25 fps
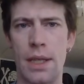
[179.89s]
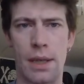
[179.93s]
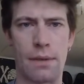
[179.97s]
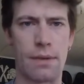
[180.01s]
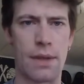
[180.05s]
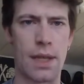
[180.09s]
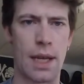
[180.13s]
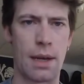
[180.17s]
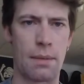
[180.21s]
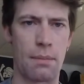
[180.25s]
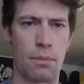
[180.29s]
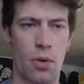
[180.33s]
As
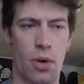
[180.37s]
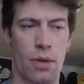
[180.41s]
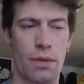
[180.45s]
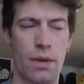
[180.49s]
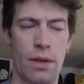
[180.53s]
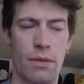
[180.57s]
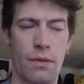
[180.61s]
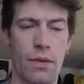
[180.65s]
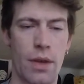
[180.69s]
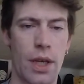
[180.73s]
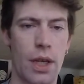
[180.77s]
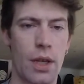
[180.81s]
I've said in
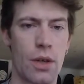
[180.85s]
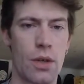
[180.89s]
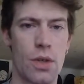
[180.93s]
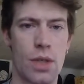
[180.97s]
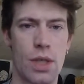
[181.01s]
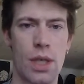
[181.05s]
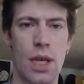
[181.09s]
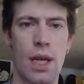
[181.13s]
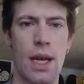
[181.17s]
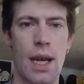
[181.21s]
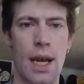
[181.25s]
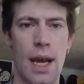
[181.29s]
previous
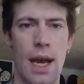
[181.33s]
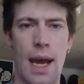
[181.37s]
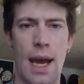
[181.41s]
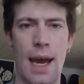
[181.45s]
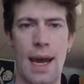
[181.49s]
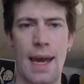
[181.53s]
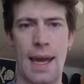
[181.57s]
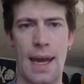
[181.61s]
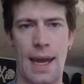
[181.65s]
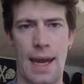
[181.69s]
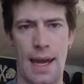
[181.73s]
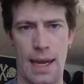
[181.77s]
videos,
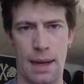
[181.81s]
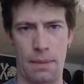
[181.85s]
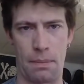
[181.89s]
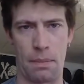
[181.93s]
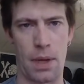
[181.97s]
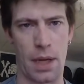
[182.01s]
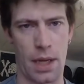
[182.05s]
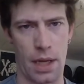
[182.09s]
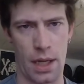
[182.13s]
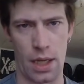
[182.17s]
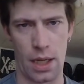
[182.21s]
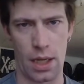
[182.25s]
I hate
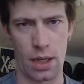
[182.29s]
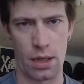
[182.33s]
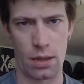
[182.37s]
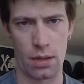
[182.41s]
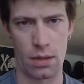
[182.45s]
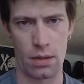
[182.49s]
pity.